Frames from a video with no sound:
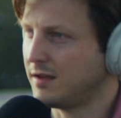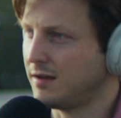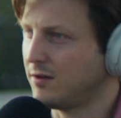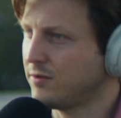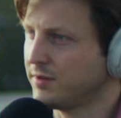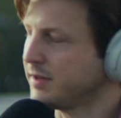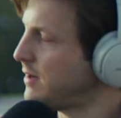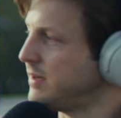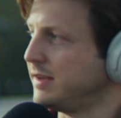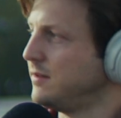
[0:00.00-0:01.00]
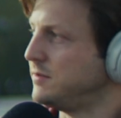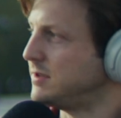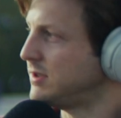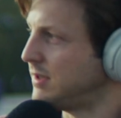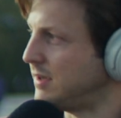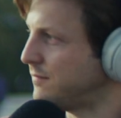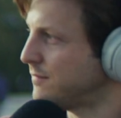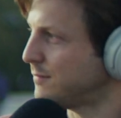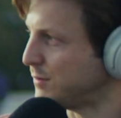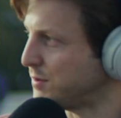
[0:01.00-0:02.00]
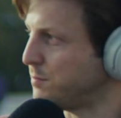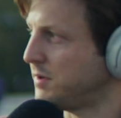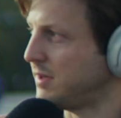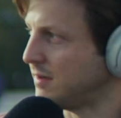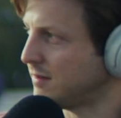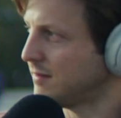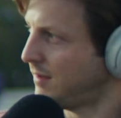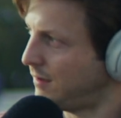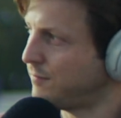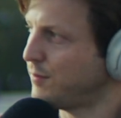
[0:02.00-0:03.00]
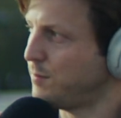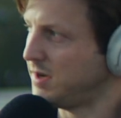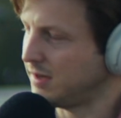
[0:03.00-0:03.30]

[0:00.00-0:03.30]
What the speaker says: all the Larry David stuff was a big thing for me.